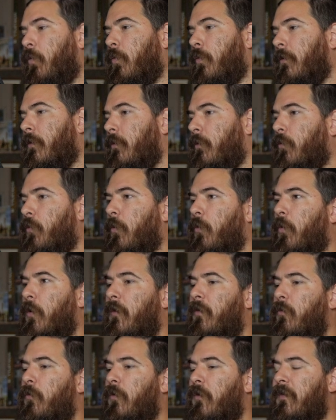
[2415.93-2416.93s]

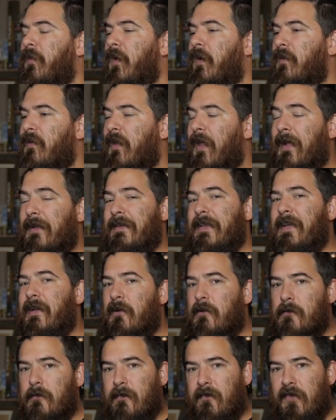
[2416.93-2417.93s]
the unlikely
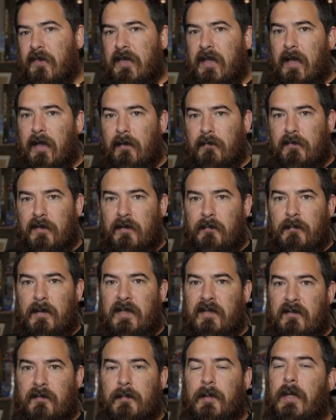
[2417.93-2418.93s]
hero of the day. Didn't
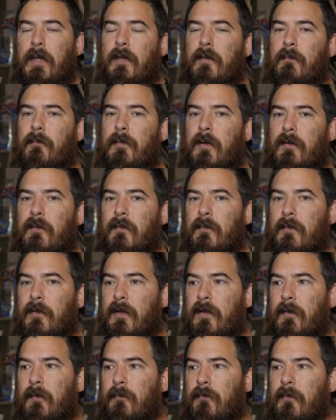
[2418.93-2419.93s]
mean to be, but
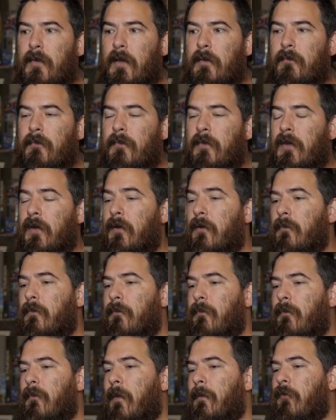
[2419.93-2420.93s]
and
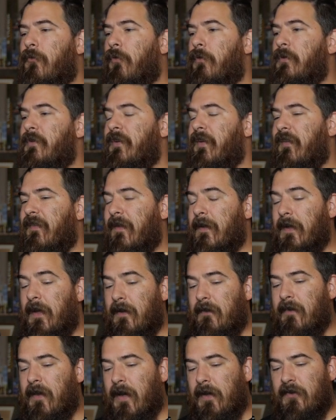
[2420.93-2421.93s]
maybe Roland is
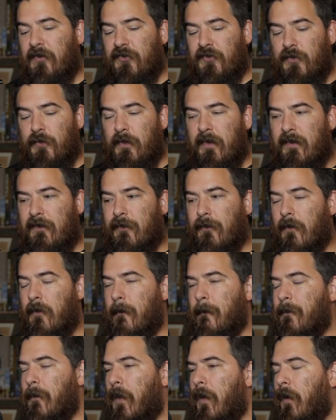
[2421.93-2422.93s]
thinking that I just do this
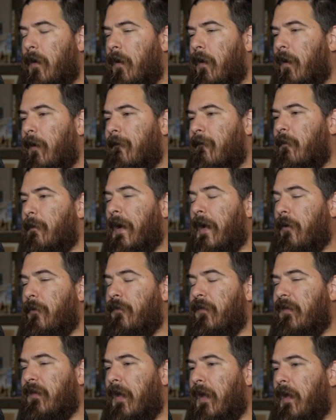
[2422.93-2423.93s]
for my
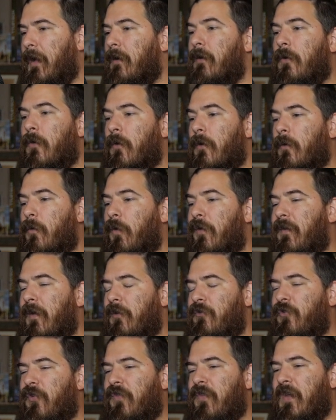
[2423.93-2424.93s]
own sake, or was I
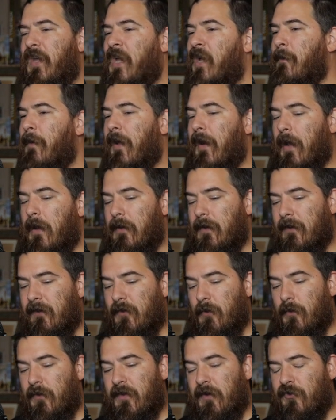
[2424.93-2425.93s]
just thinking about Alex,
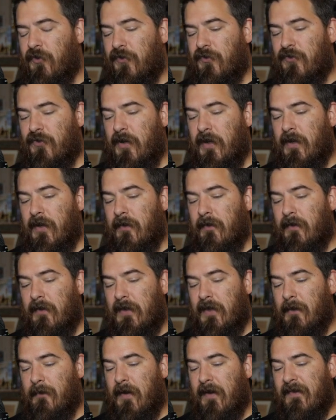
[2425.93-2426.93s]
or was I just trying to
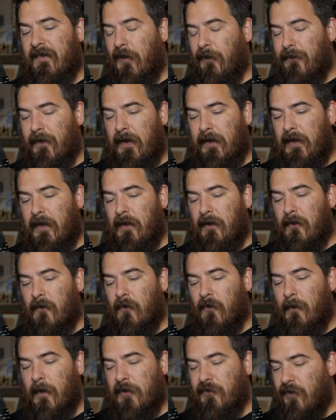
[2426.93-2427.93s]
get myself out here,
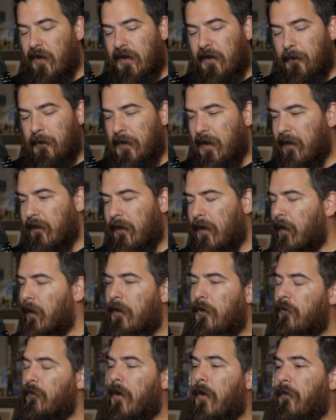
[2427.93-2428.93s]
or am I trying to play
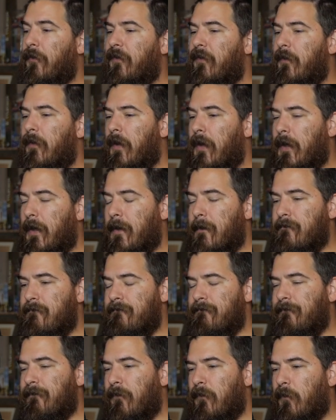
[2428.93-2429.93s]
who knows?
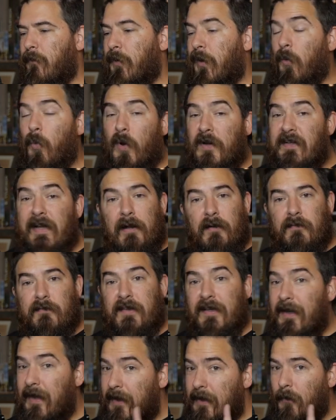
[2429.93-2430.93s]
But it worked out.
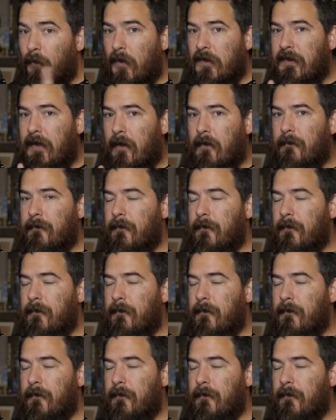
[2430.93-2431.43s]
Today it worked out.